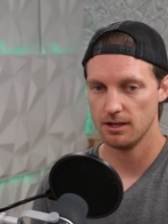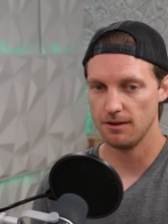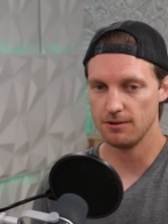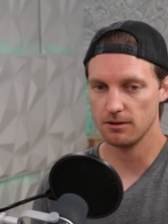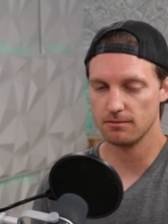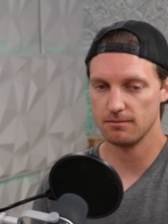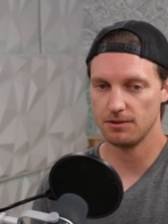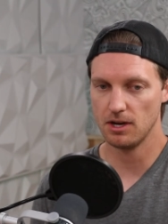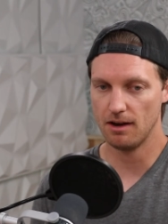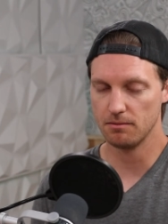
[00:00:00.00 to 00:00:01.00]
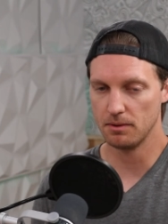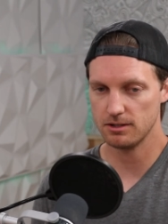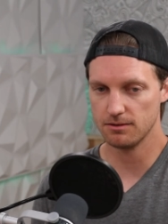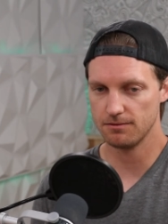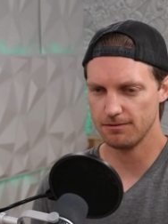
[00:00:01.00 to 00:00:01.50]
if you have a
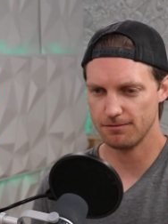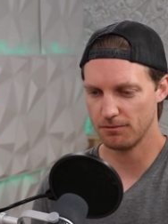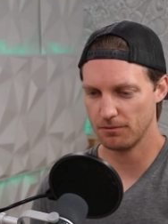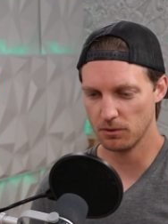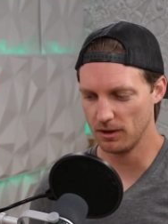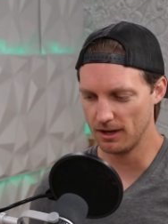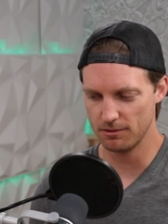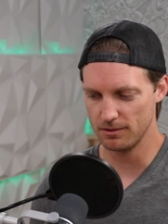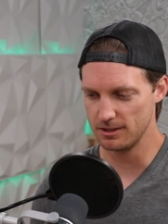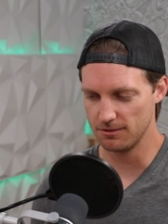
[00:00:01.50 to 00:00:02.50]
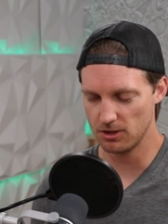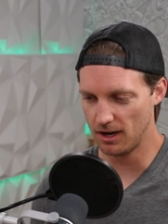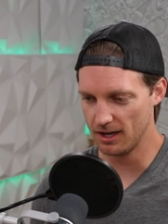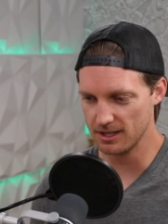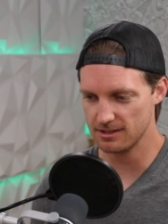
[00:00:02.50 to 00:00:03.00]
bunch of, for whatever reason, if your
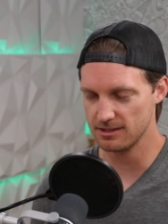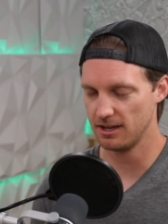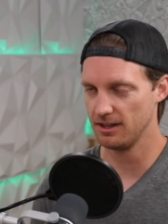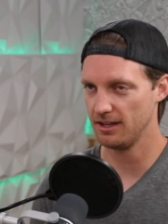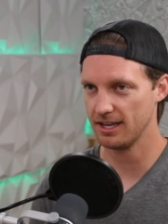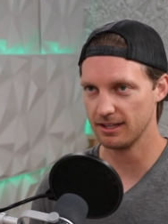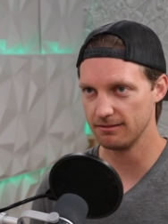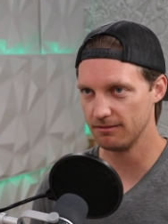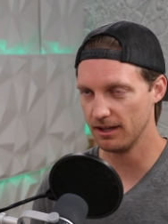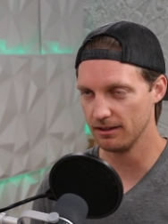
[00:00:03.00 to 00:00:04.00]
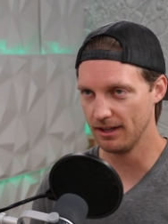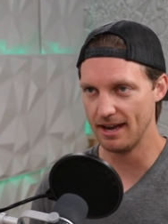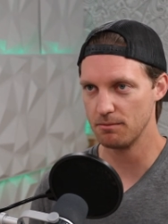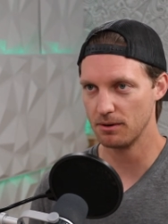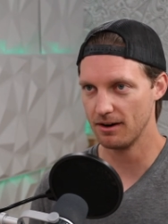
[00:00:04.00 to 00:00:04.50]
audience is on like a
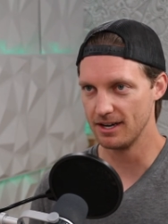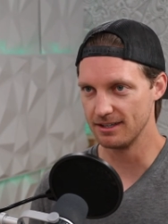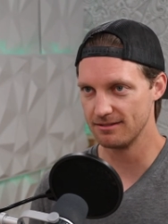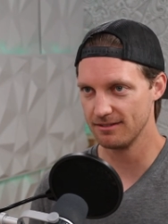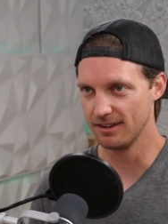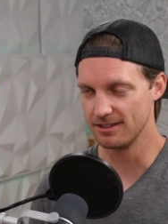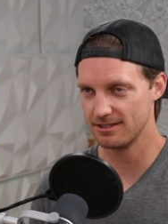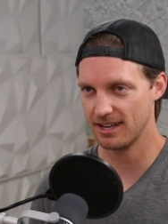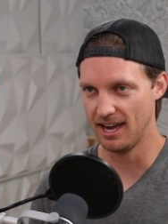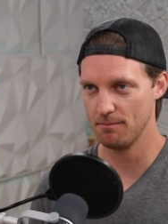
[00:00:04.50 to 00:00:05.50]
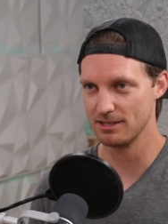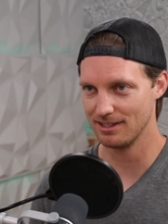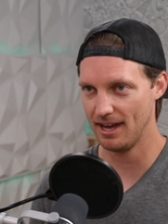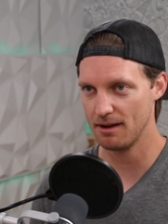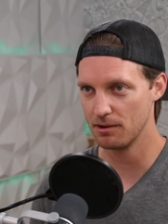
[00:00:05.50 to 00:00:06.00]
library, a campus
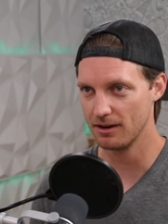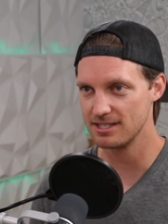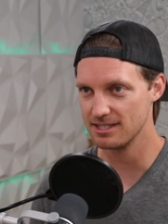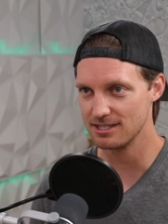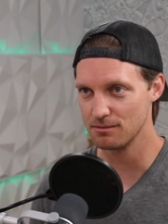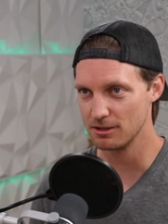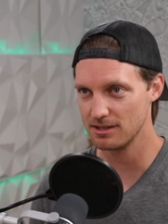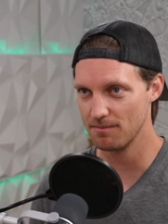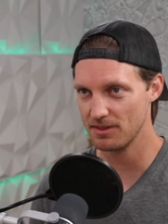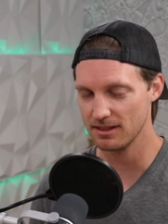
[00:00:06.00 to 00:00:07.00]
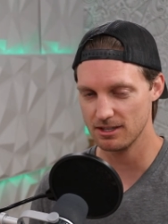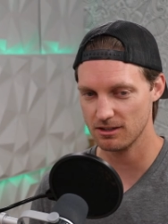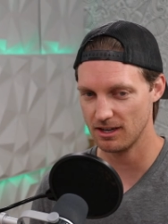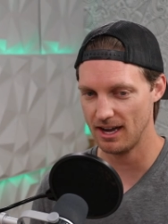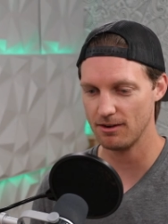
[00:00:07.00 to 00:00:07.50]
library system or something, then
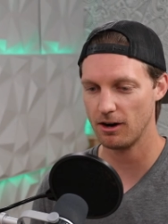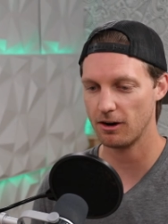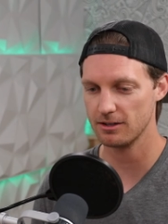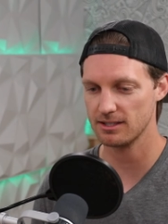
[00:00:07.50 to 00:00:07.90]
you're going to have a hard